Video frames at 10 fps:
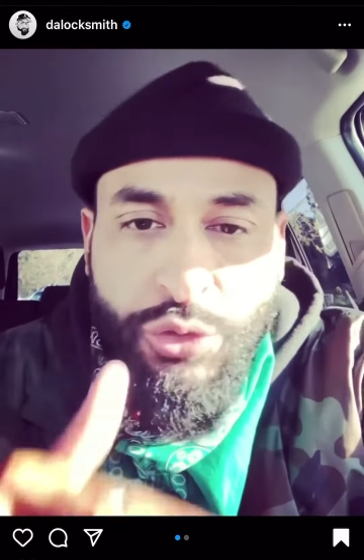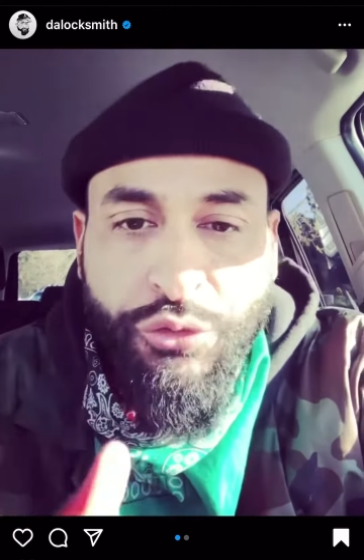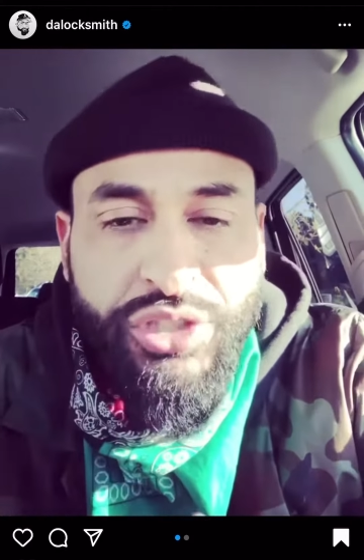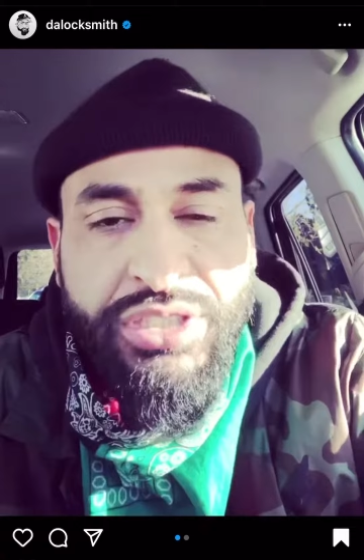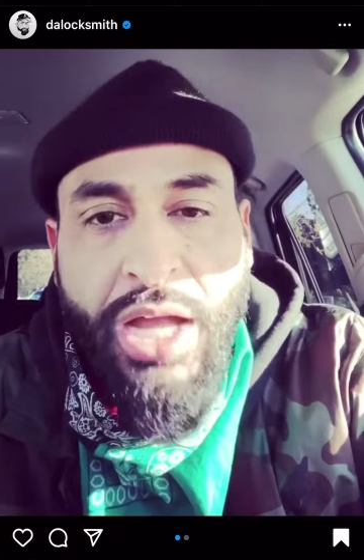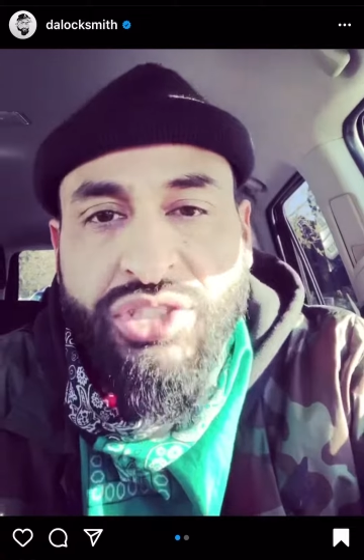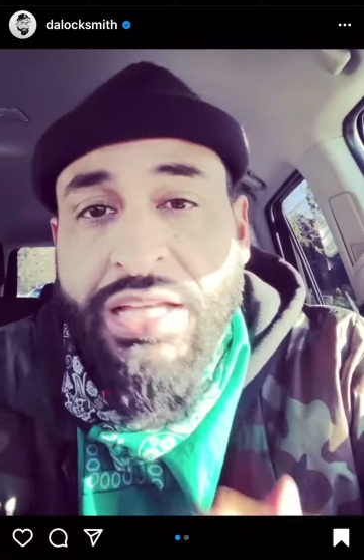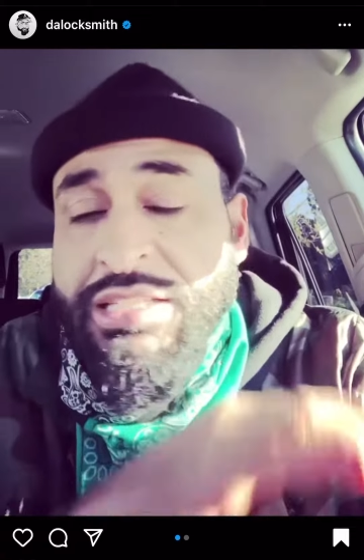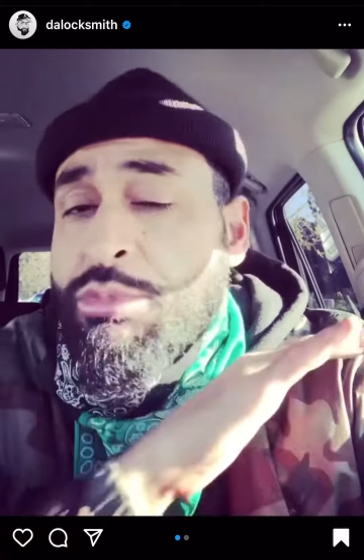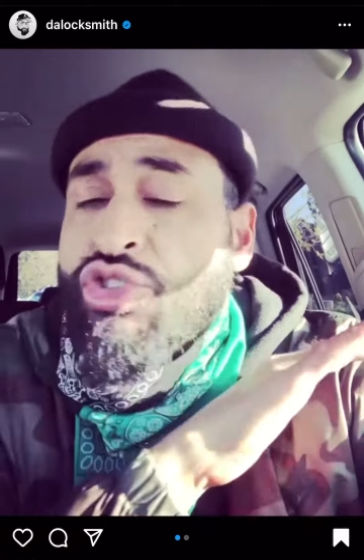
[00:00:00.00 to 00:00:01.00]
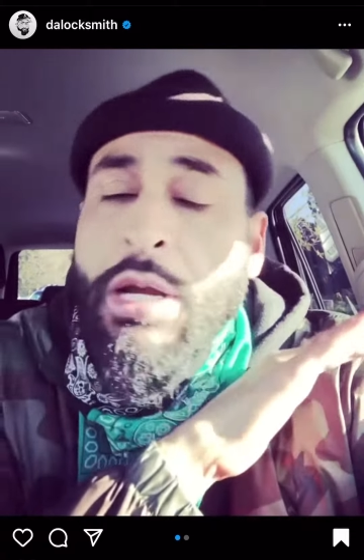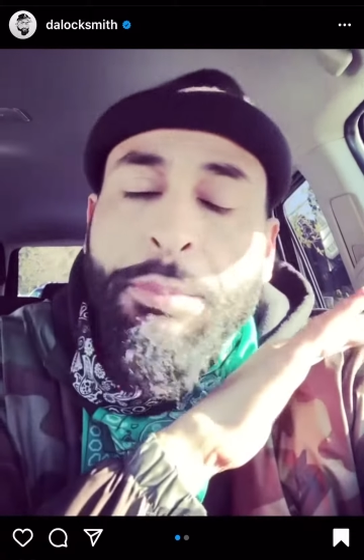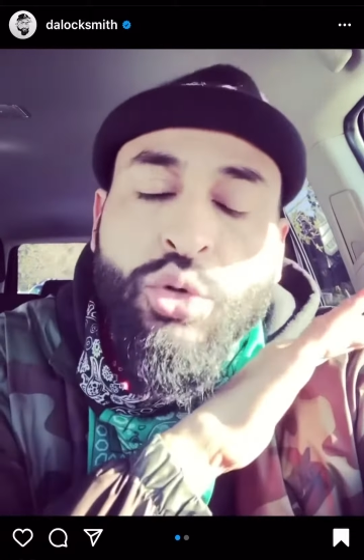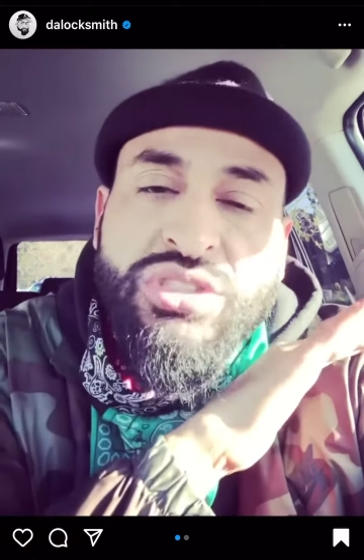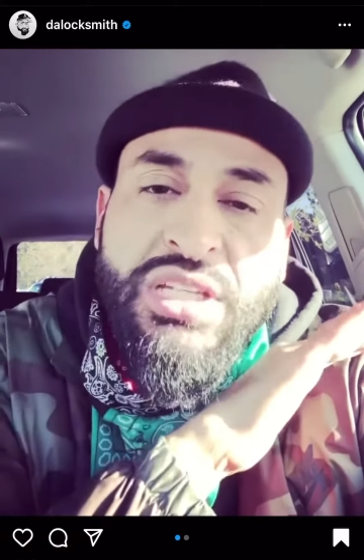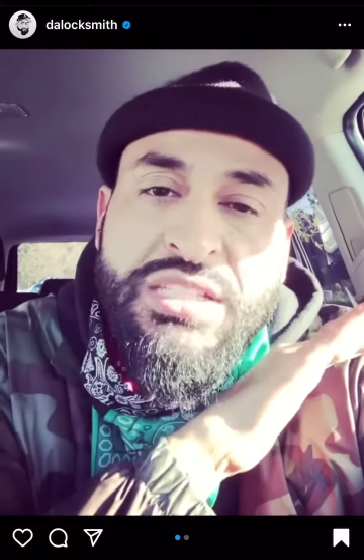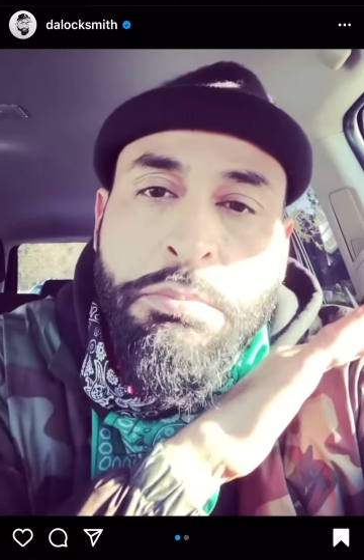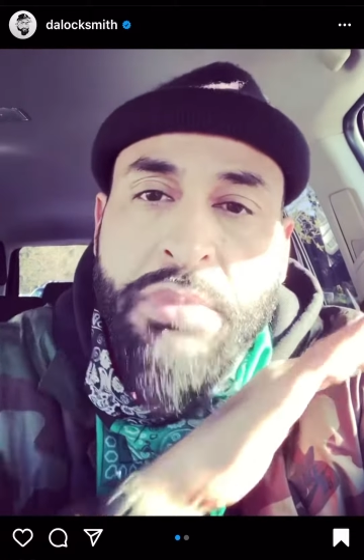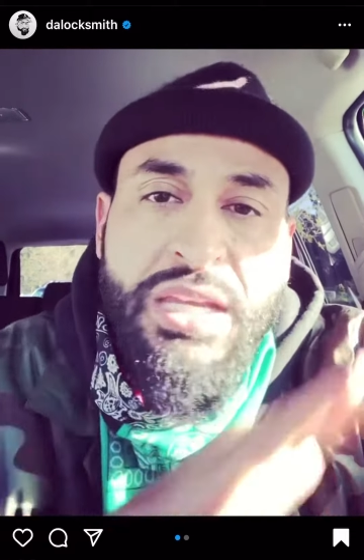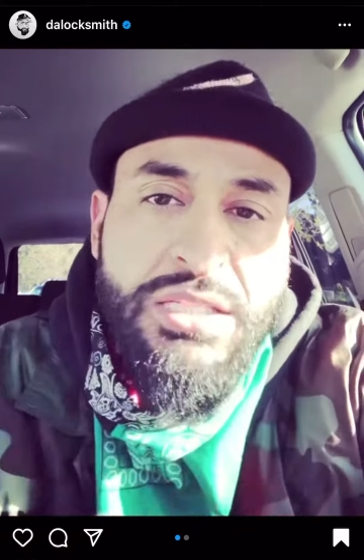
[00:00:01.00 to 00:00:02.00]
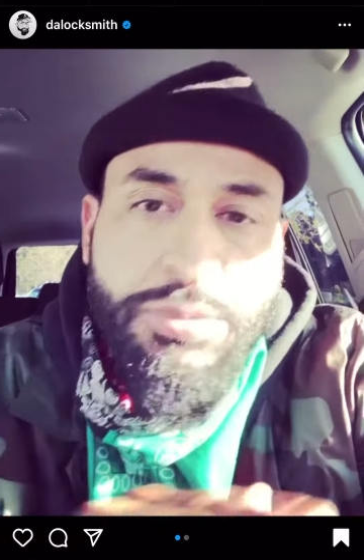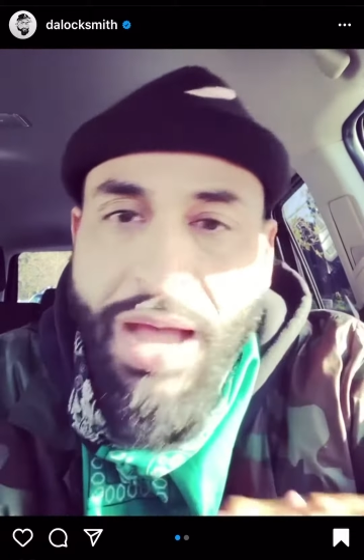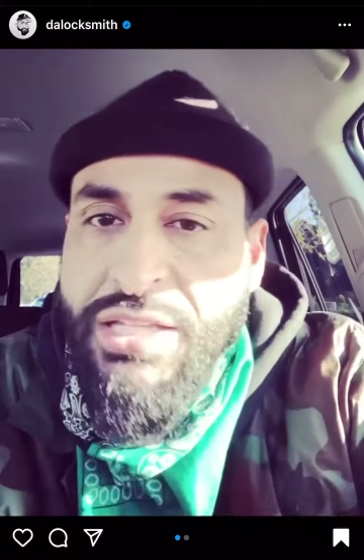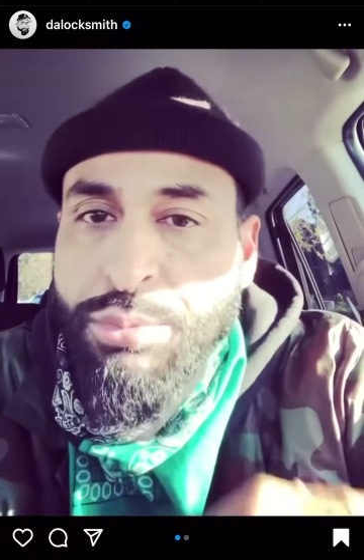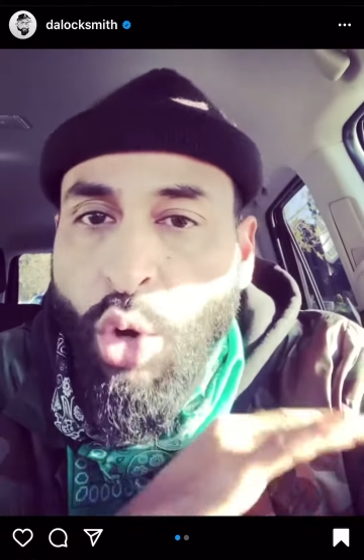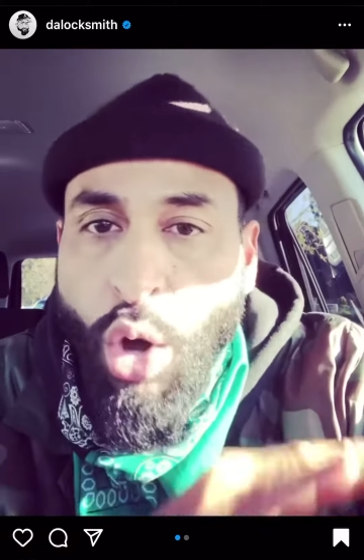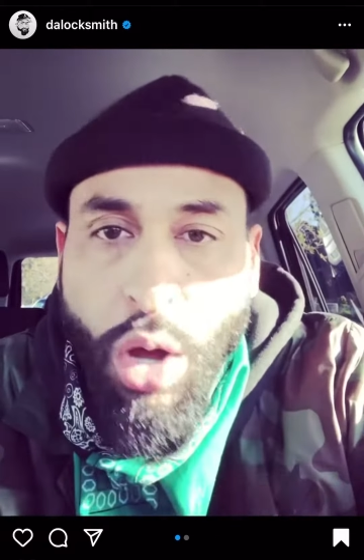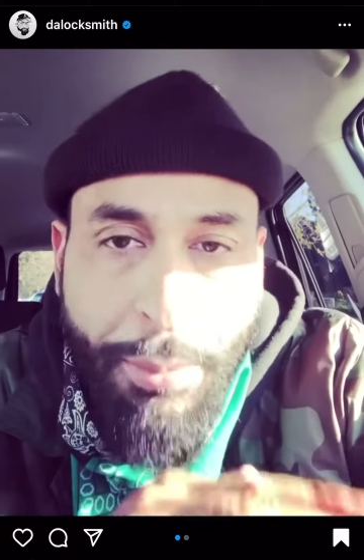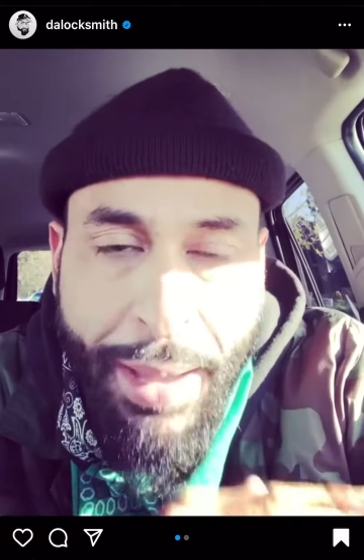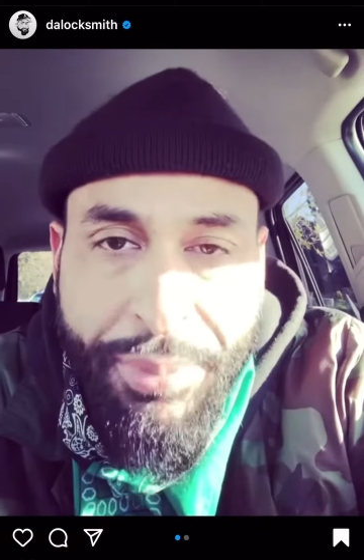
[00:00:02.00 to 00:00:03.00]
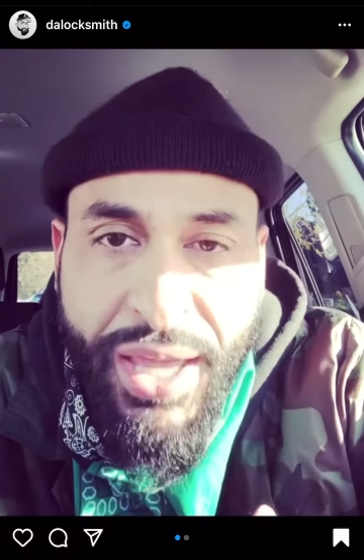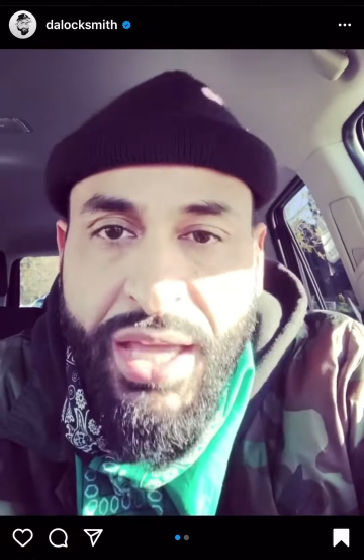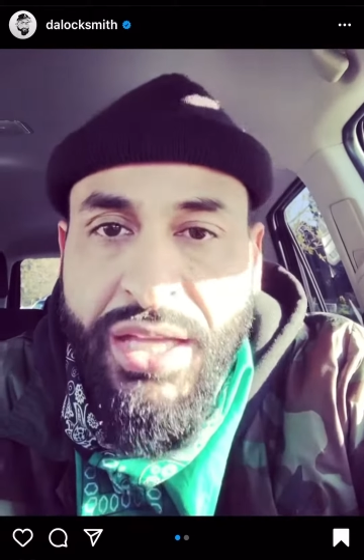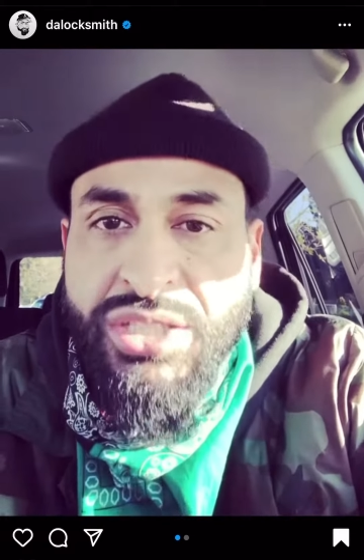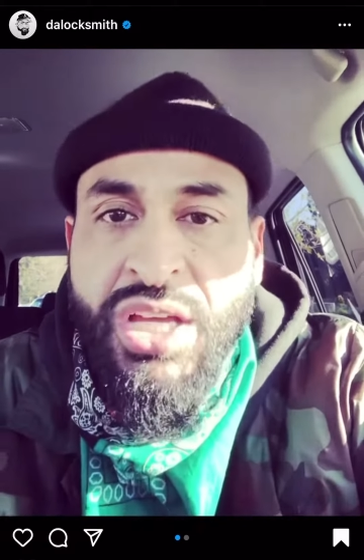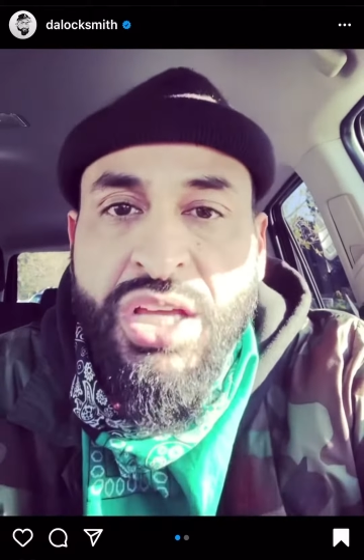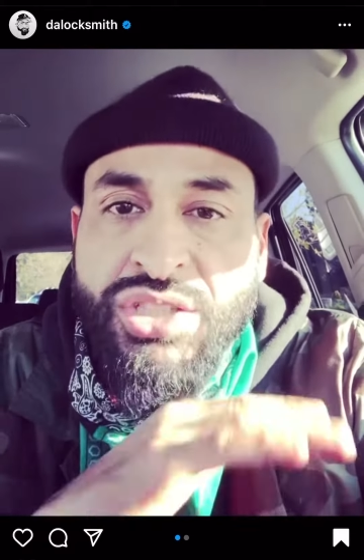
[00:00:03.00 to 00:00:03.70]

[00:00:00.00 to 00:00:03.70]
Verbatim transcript: freestyle challenge. I'm gonna try to post as many as possible on my page.